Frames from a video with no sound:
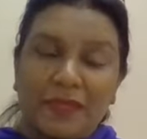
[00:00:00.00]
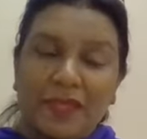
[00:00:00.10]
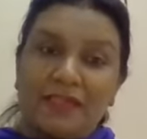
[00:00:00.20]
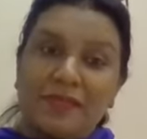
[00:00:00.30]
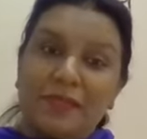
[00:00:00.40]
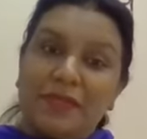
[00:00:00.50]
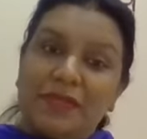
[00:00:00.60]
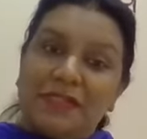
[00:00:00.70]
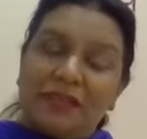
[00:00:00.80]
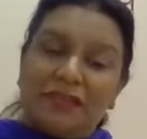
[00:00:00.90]
As the
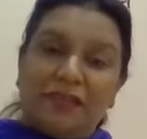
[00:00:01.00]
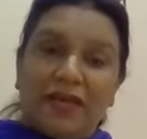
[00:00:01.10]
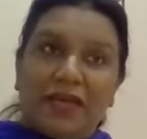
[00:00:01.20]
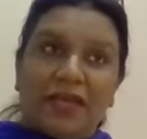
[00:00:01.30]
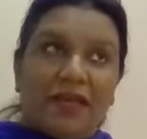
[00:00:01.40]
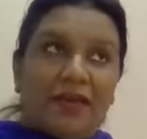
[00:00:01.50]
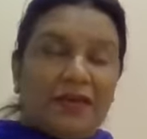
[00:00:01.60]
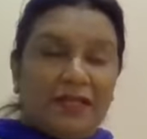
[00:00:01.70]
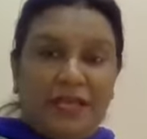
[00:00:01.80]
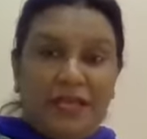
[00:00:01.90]
birds, they fly here
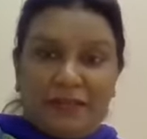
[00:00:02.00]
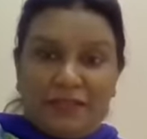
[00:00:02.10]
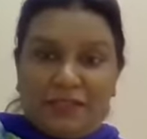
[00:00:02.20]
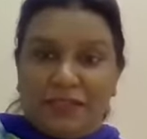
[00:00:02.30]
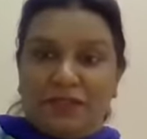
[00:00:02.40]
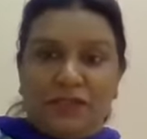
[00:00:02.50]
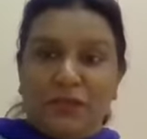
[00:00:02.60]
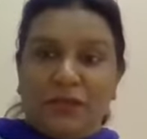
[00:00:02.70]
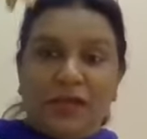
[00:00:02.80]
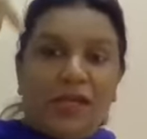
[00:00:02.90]
and they get this
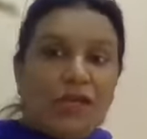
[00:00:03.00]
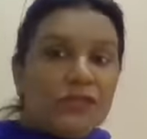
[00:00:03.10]
view here.